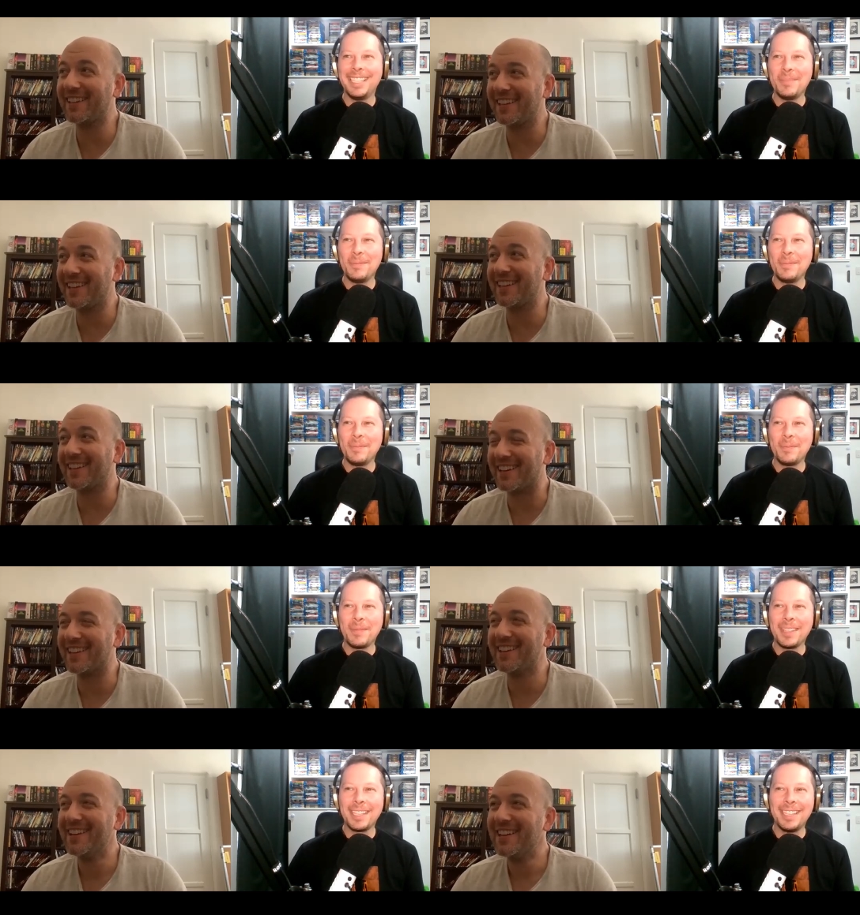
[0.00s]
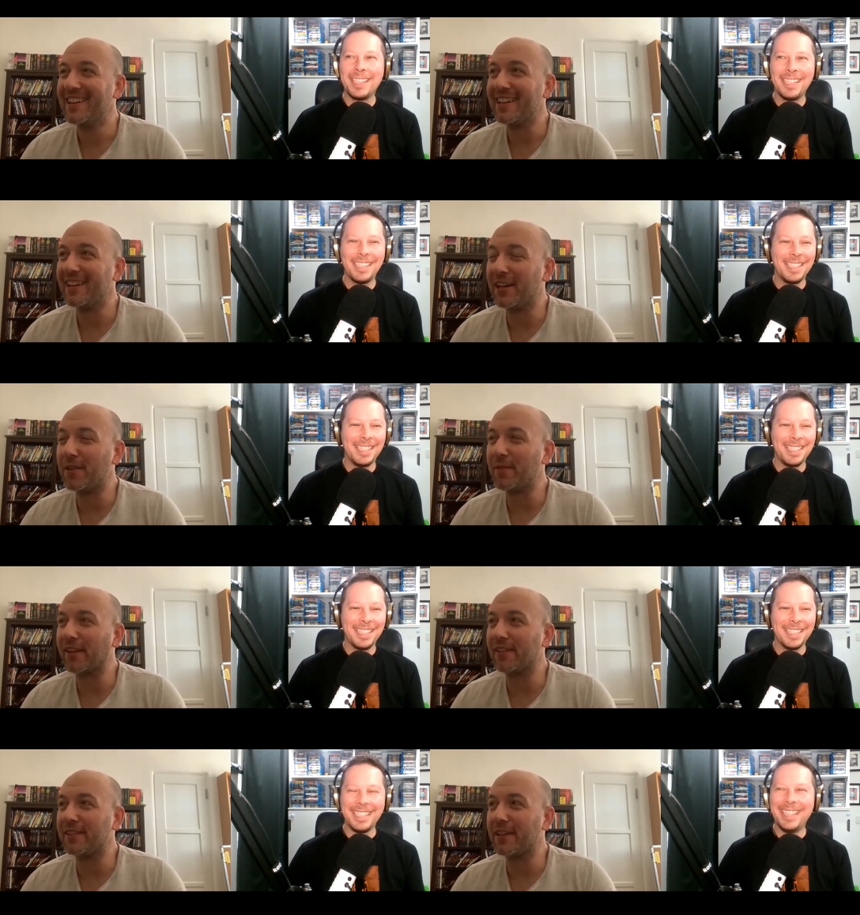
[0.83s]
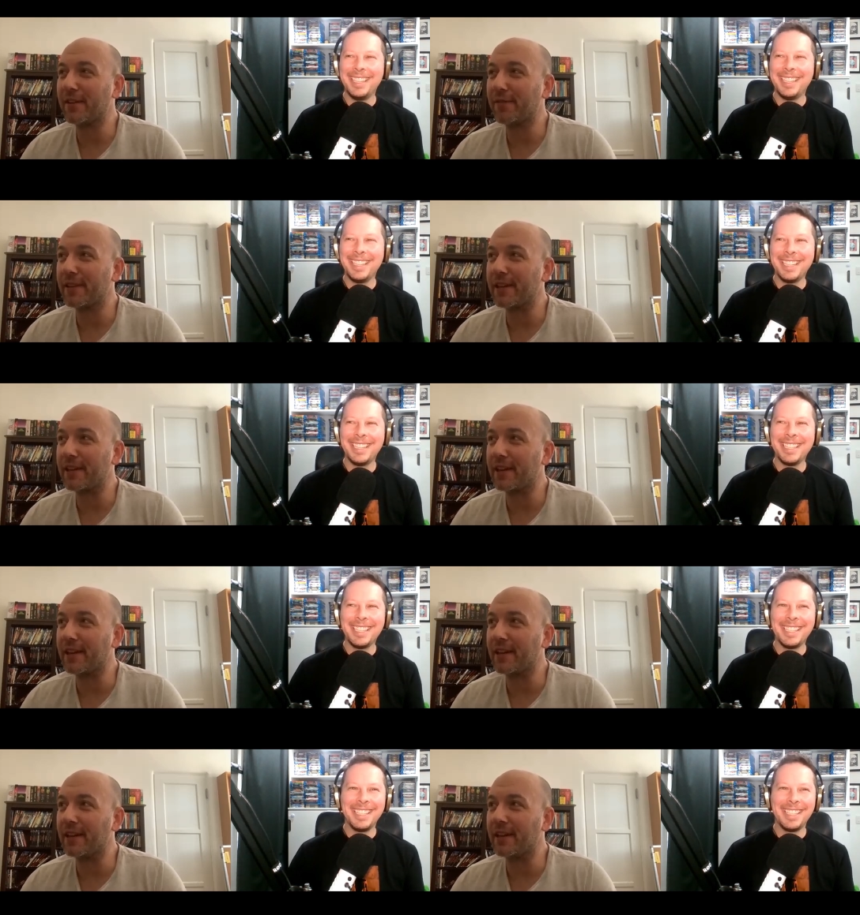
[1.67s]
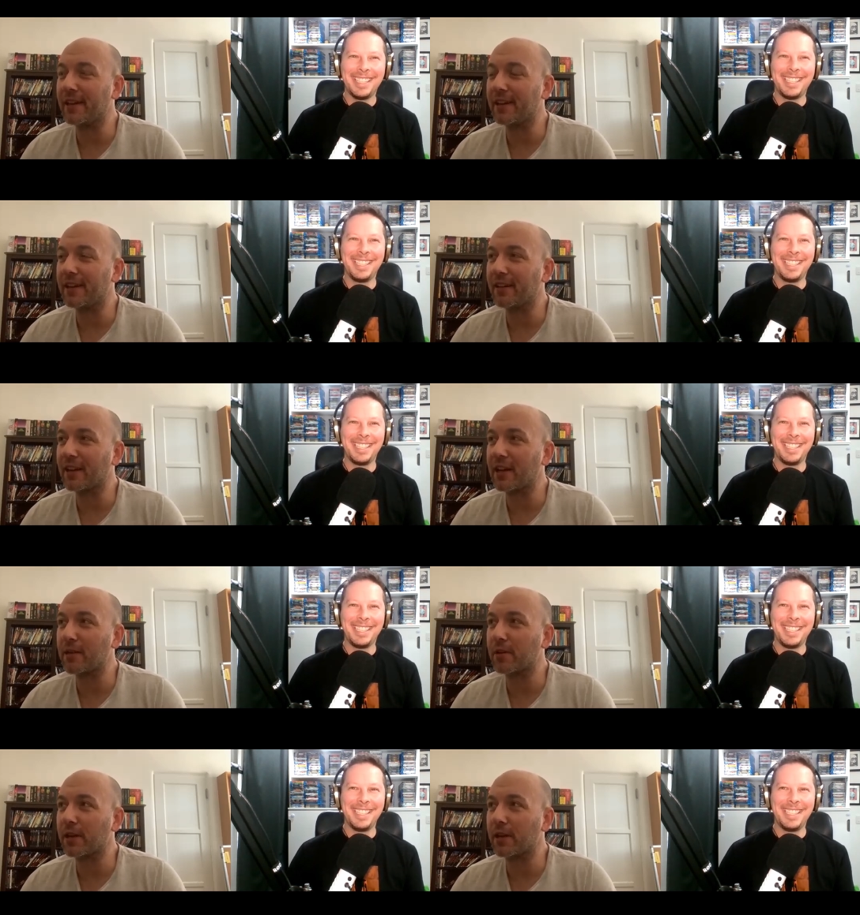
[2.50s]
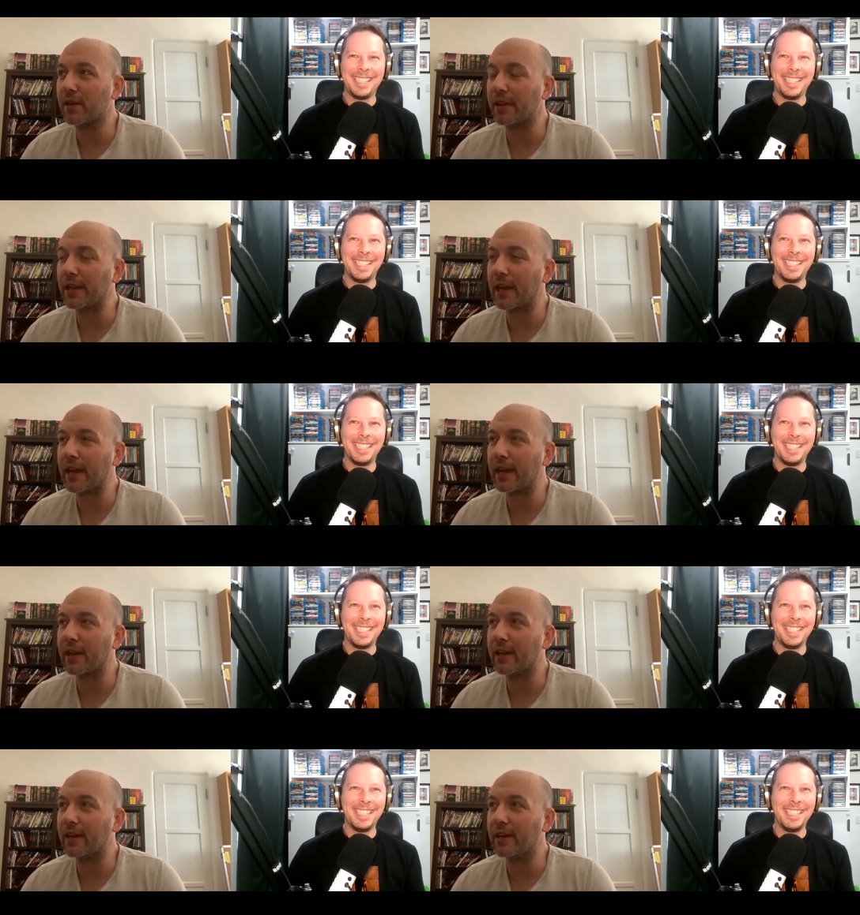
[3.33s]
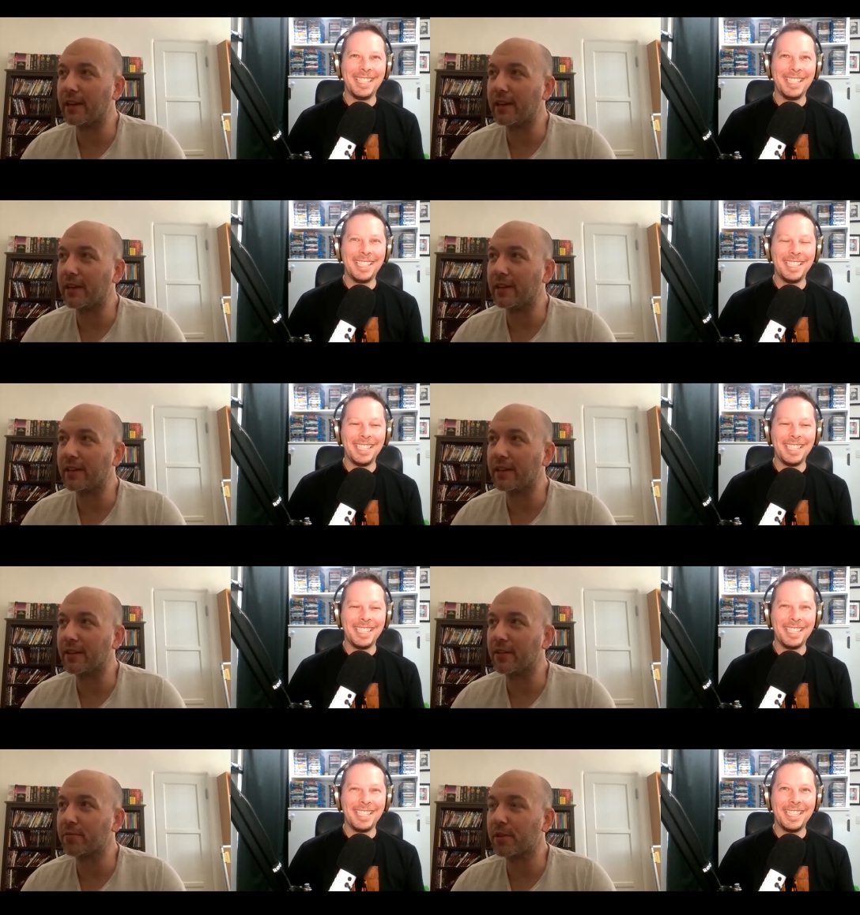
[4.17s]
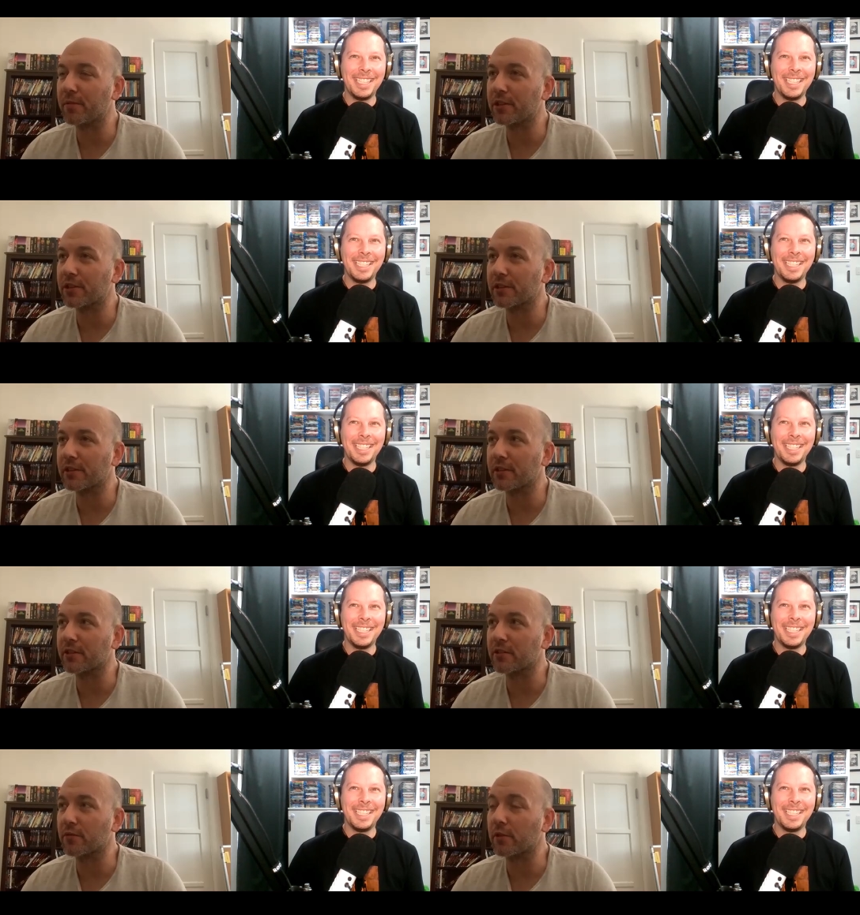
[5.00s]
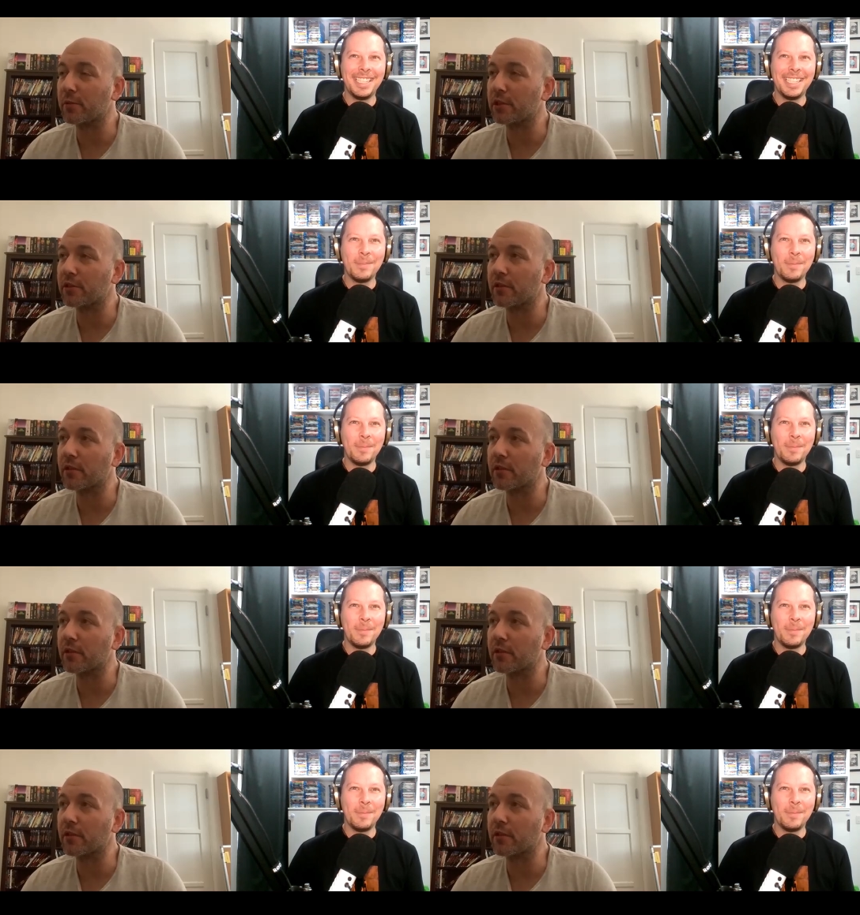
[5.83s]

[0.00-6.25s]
Speaker 1: yeah. Um, I could definitely uh, elaborate on that, uh, you know, pretty much as long as you wanted me to.